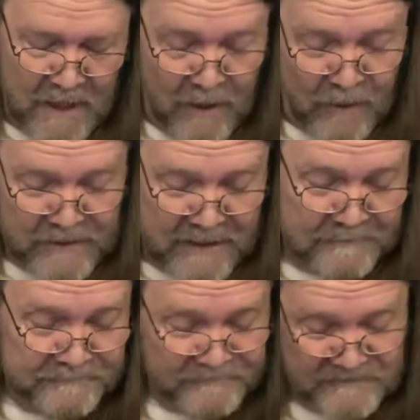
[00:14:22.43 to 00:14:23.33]
Okay.
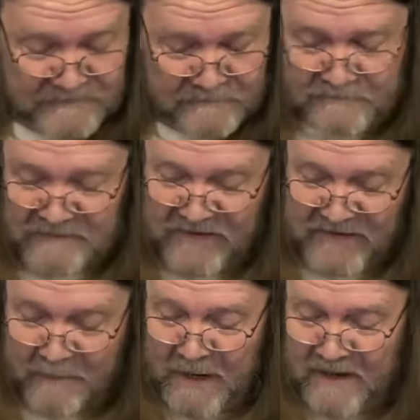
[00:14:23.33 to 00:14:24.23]

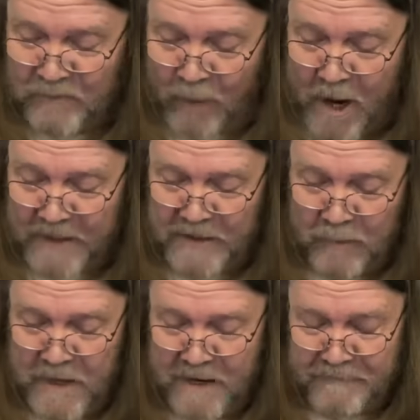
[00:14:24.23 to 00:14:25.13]
Somebody's walking
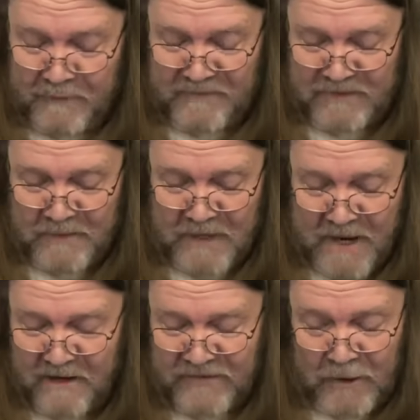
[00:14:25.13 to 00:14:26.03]
away from some
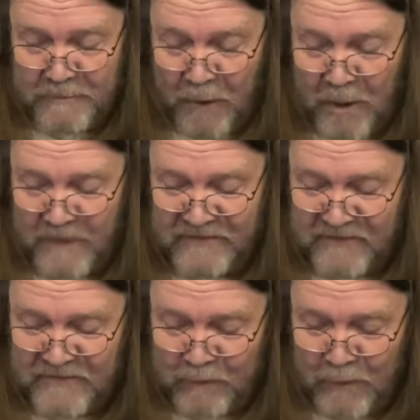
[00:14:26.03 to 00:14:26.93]
kind of third-party
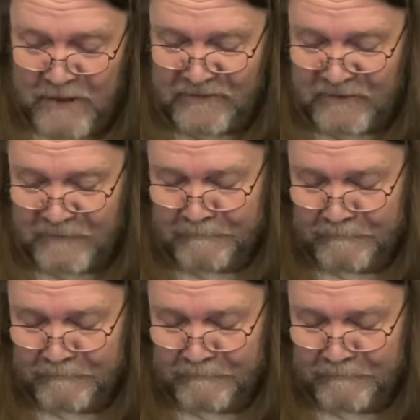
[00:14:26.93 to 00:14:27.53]
situation.